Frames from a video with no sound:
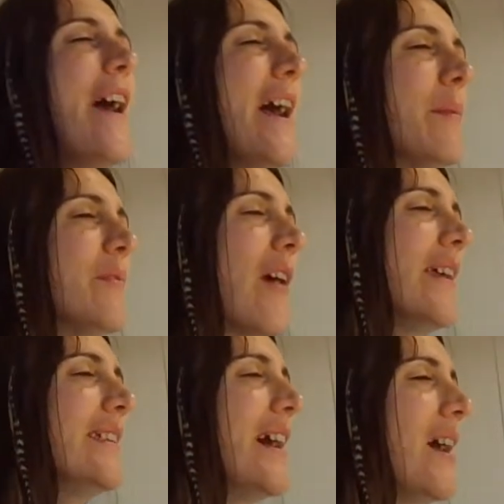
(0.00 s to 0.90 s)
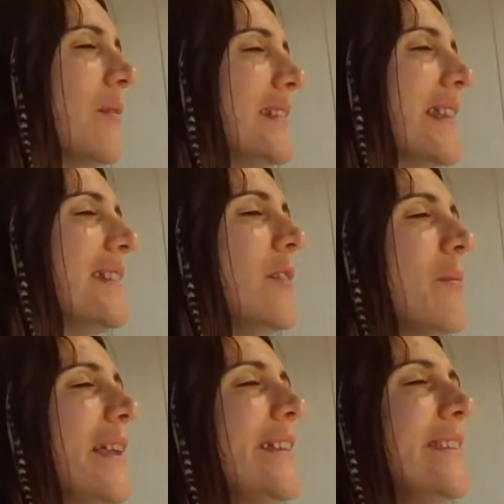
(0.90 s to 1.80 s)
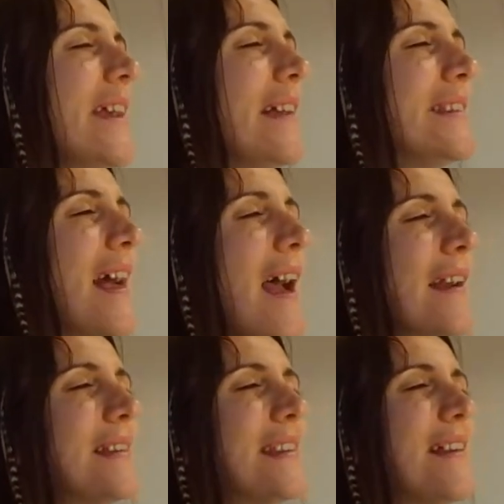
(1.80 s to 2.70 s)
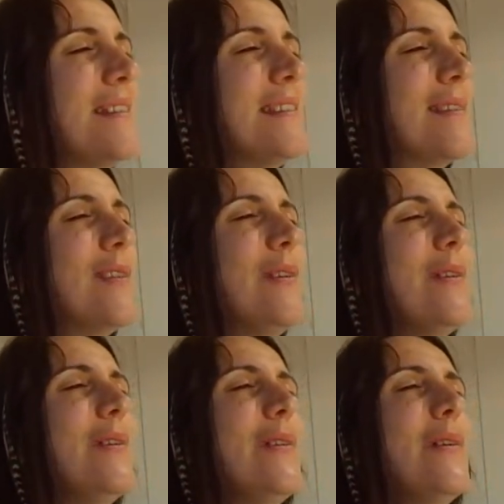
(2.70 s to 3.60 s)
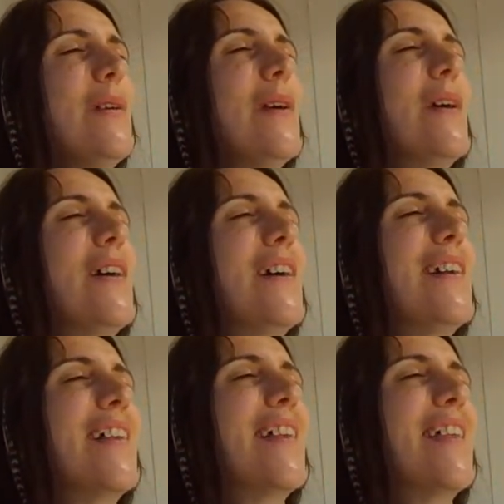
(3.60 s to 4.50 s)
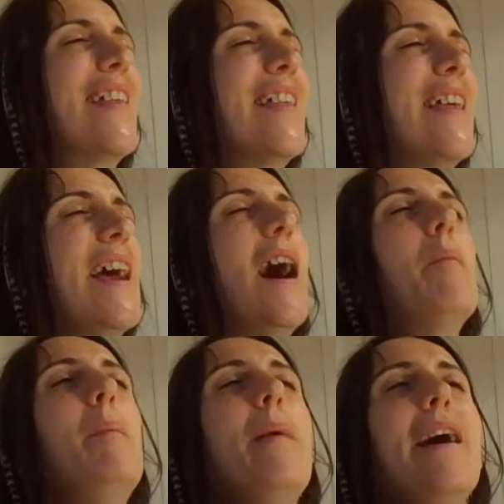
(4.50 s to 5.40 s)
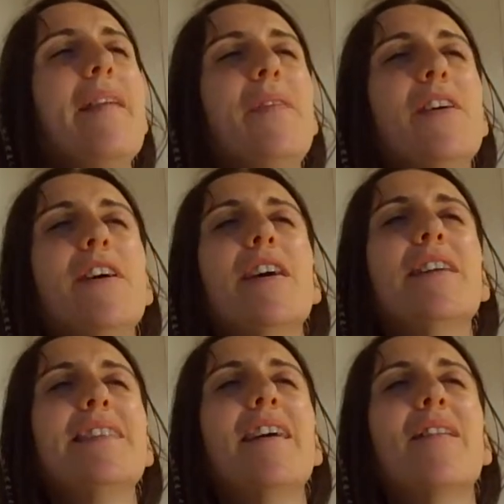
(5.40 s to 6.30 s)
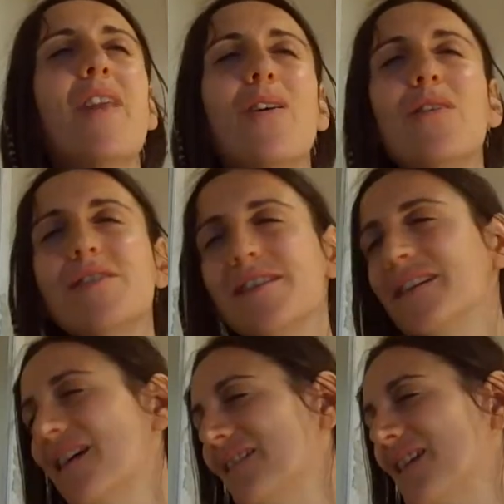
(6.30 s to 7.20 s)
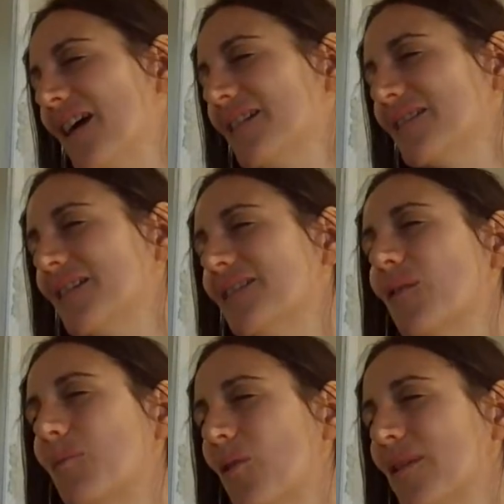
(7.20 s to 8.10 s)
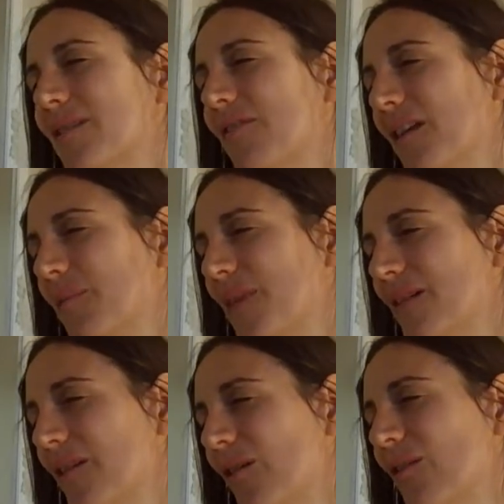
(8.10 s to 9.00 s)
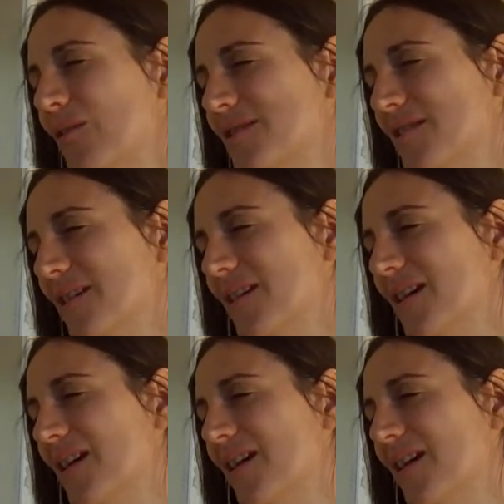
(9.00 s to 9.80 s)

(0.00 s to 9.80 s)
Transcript: them right now is that humanity has access to a better technology. It has access to a more developed technology,